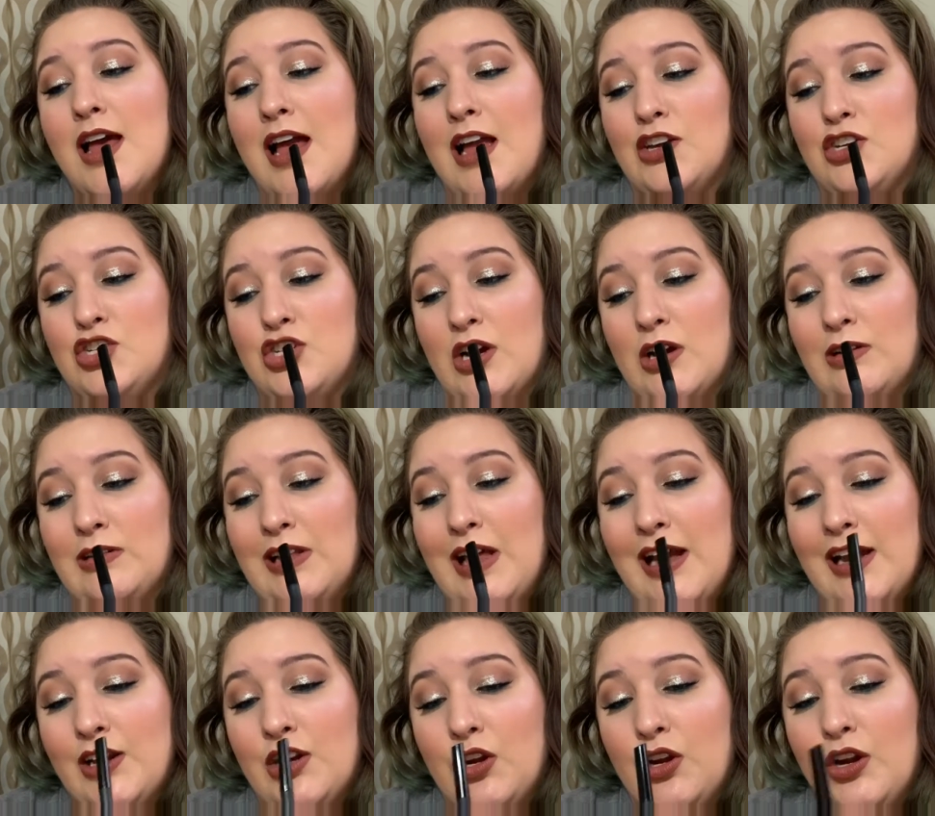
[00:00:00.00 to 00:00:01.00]

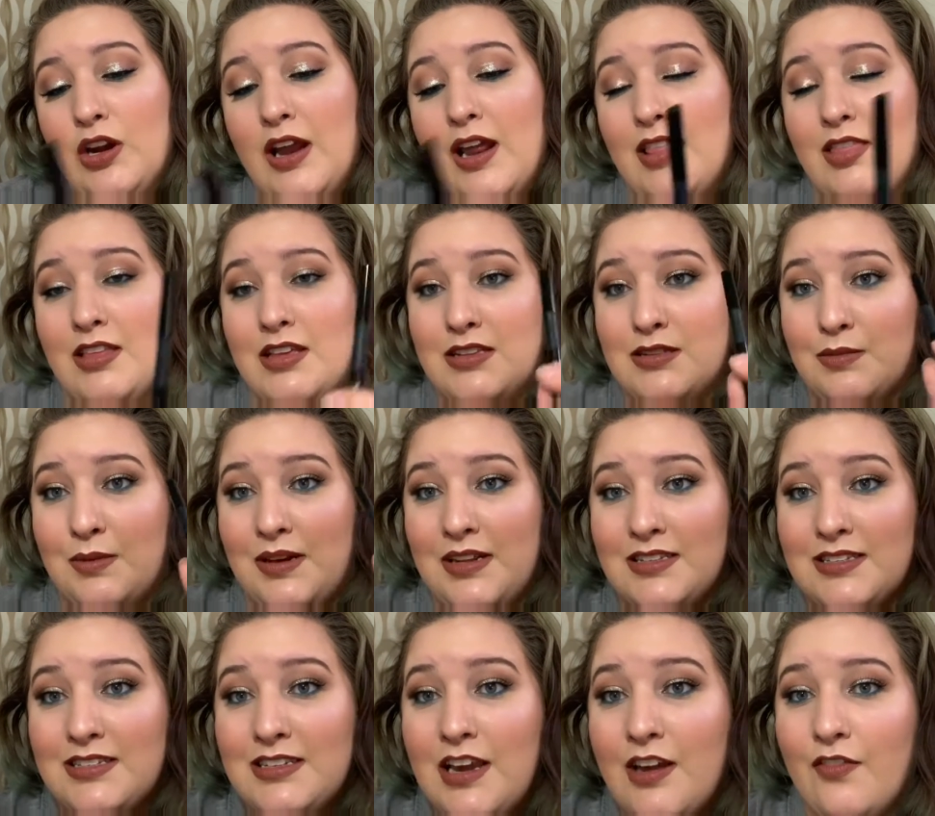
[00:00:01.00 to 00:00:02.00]
liner, and this one
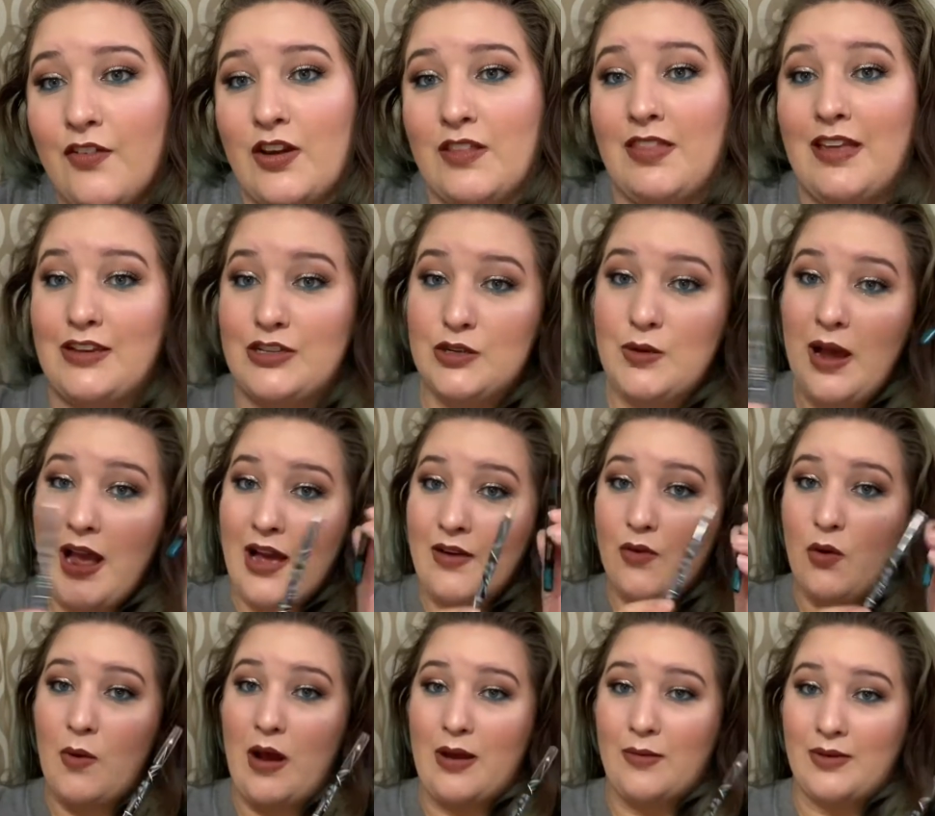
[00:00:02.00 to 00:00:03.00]
is different. They do have
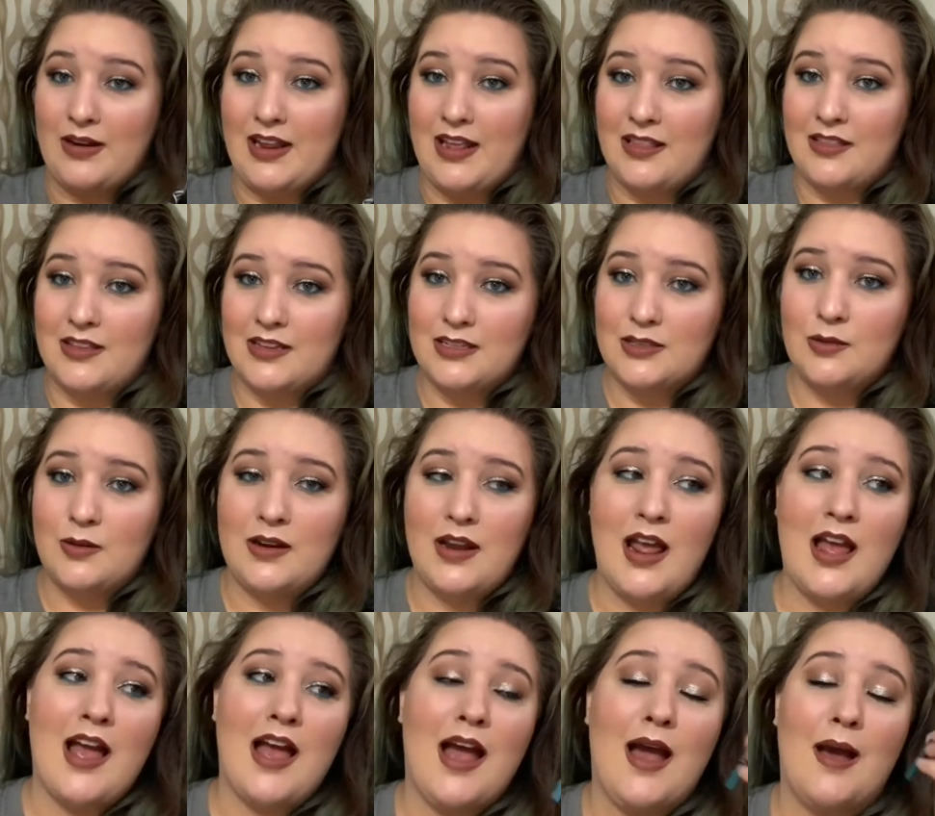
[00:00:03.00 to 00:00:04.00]
a white one in this one.